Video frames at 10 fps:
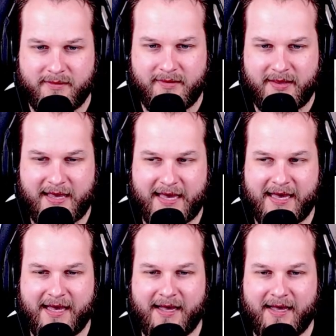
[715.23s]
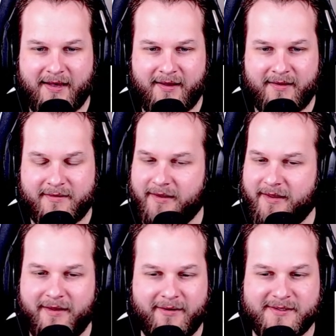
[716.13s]
Yeah,
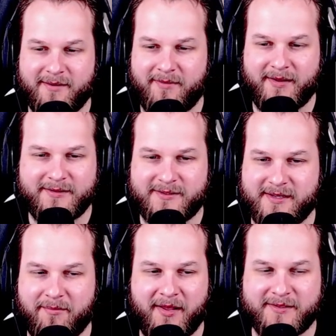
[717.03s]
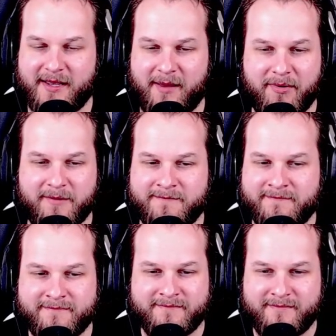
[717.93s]
there's something else. There's something else happening.
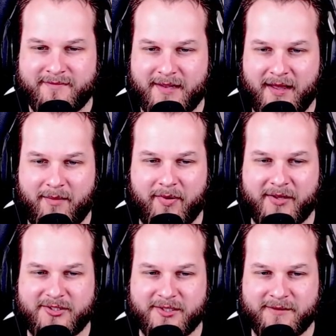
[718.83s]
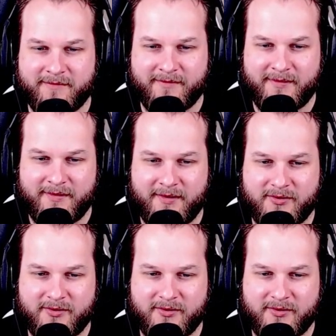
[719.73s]
I bet you. It's